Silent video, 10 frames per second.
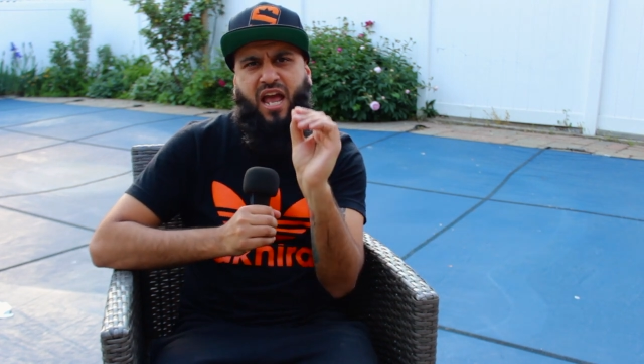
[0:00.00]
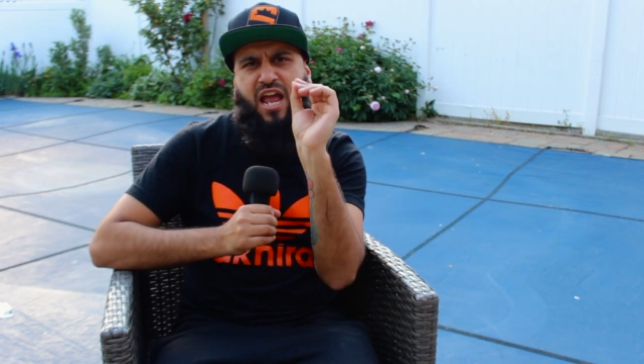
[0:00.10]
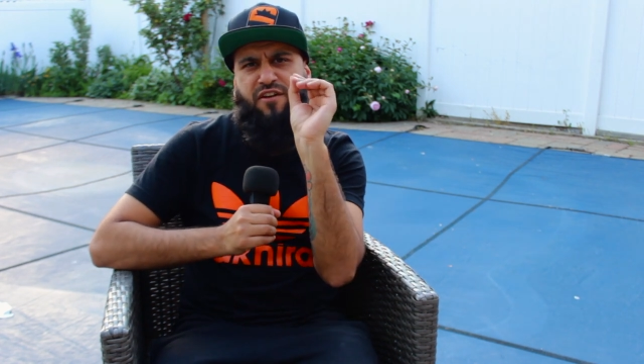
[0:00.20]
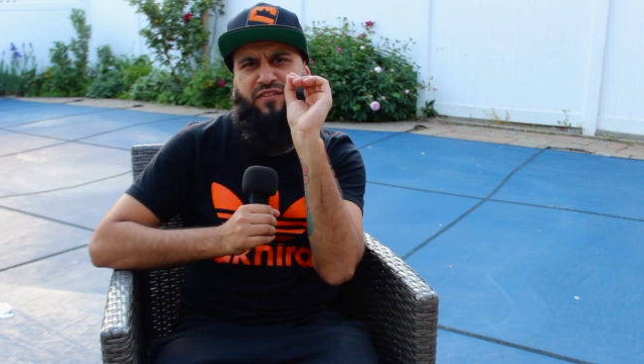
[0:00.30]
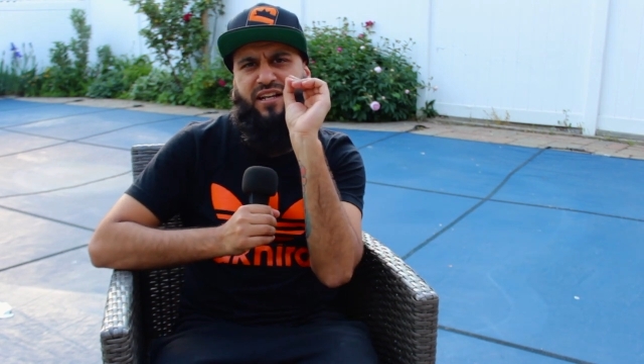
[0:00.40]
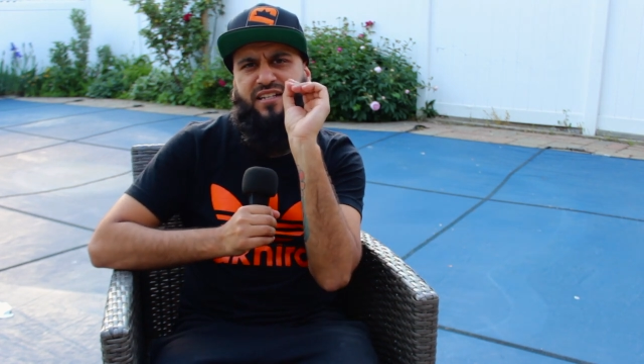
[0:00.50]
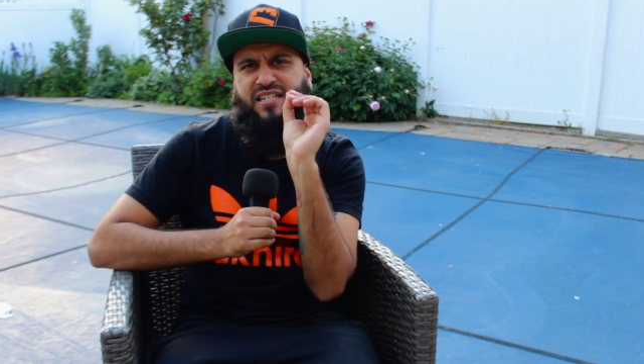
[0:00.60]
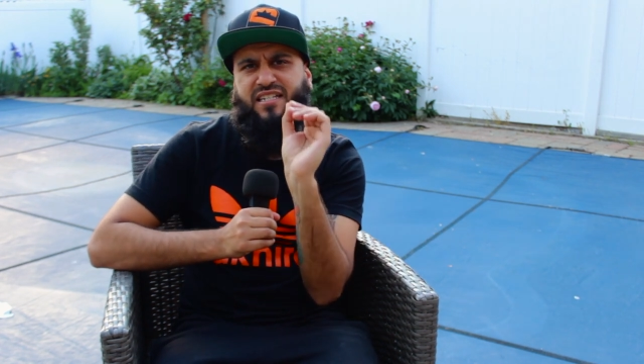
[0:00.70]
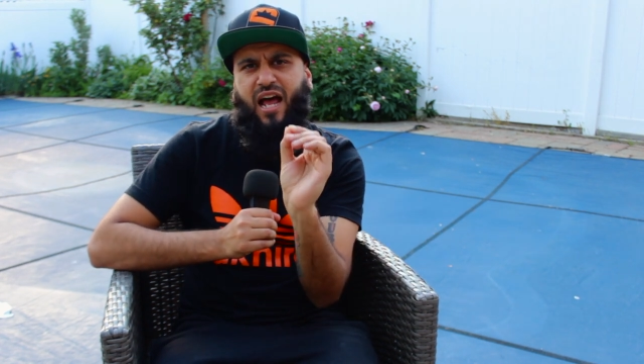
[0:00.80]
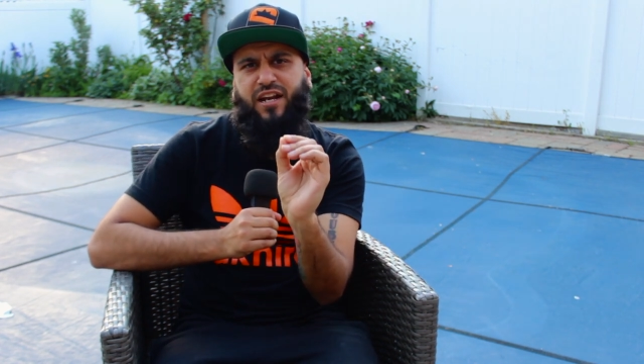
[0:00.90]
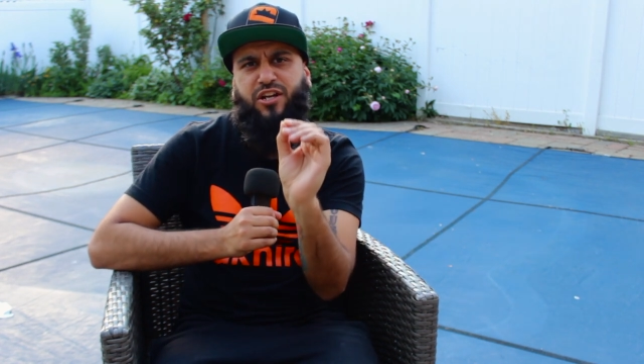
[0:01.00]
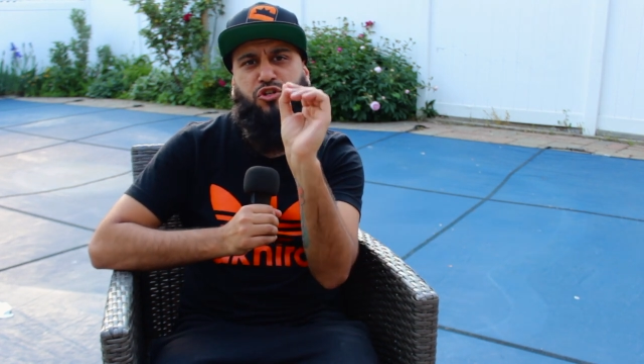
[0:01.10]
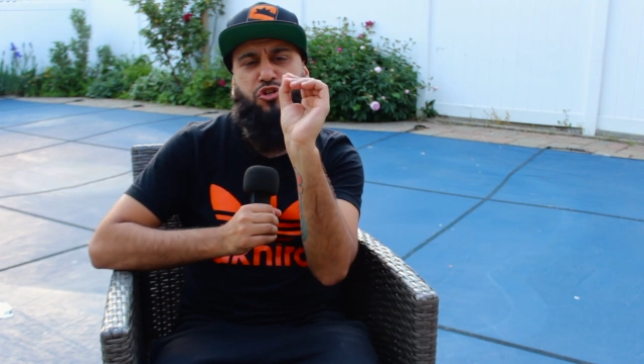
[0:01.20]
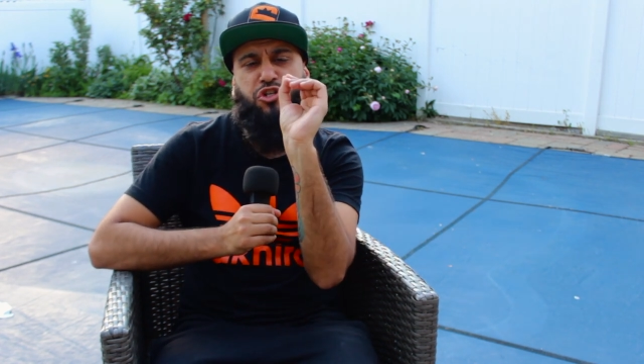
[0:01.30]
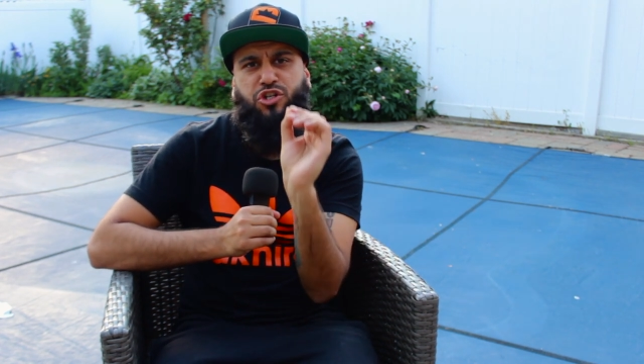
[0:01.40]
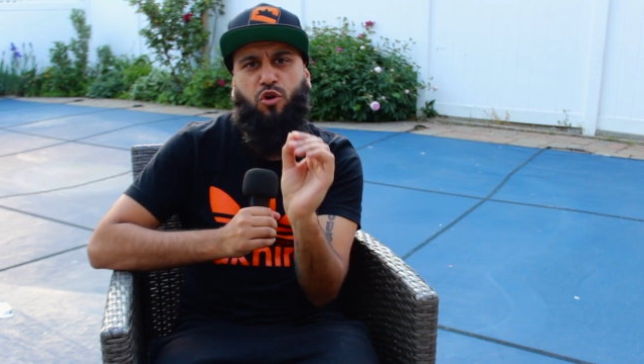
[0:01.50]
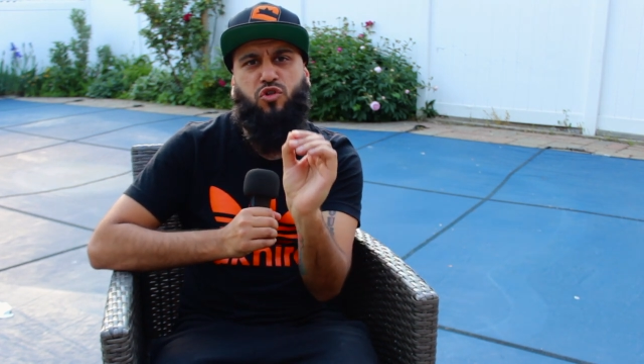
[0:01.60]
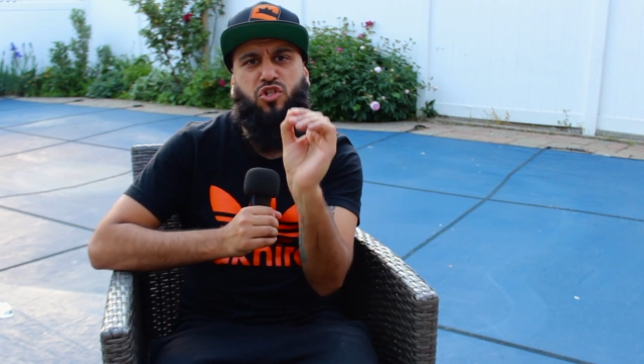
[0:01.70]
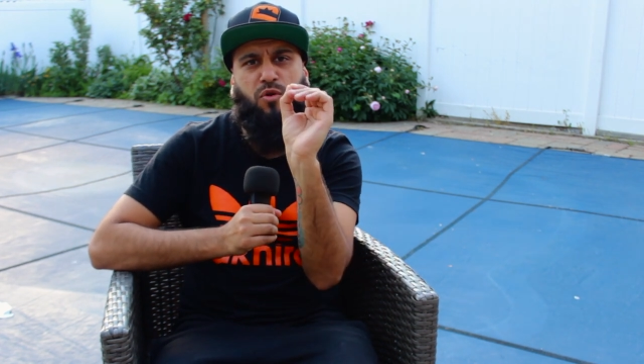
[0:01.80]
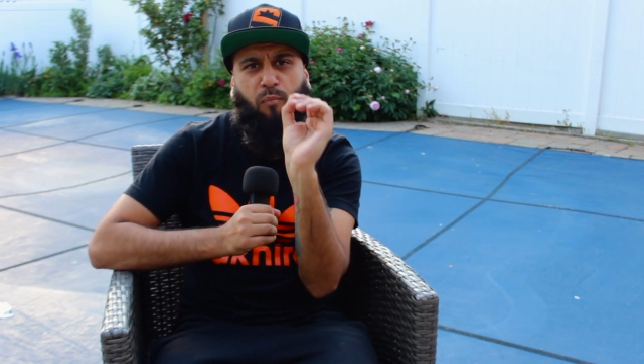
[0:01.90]
if they decided to show
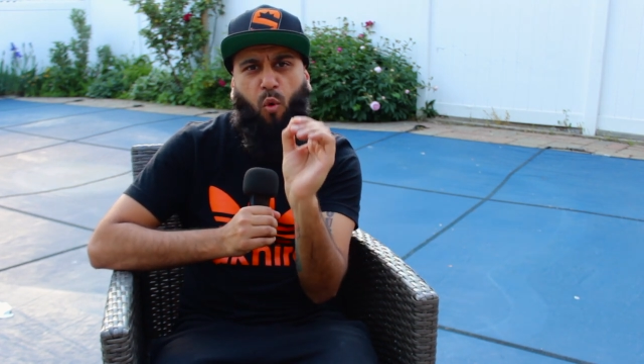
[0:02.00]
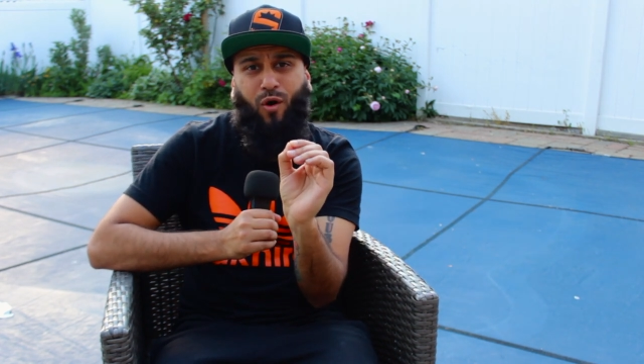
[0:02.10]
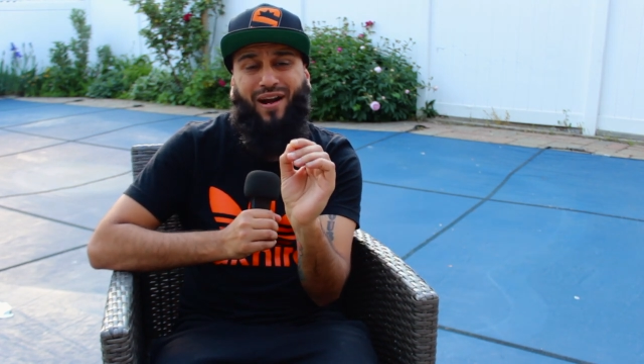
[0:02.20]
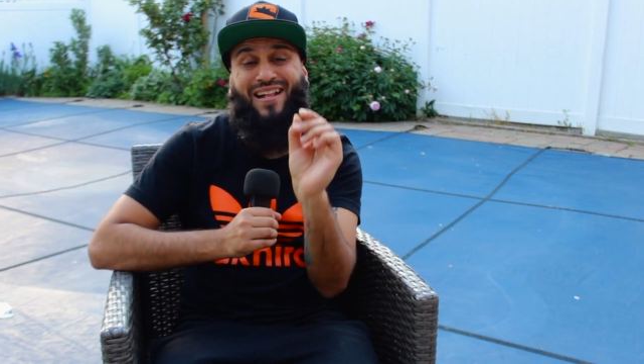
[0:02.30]
support